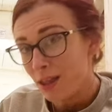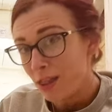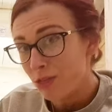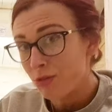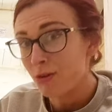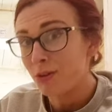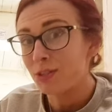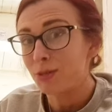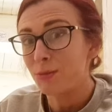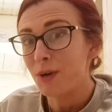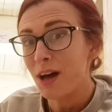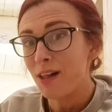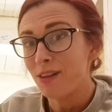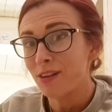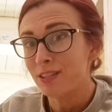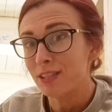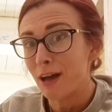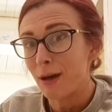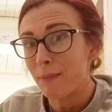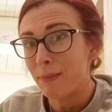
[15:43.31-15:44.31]
throw some
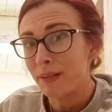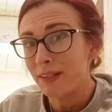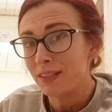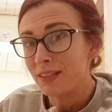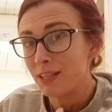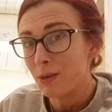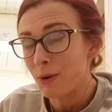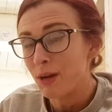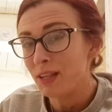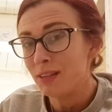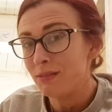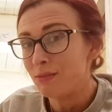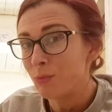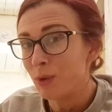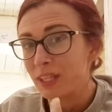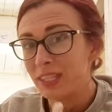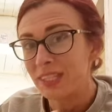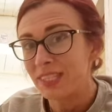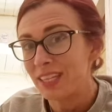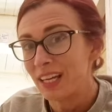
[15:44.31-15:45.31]
colors up and see
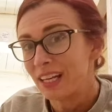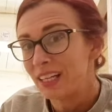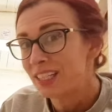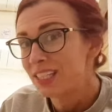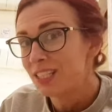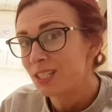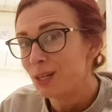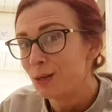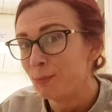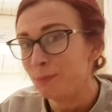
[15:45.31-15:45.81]
what sticks.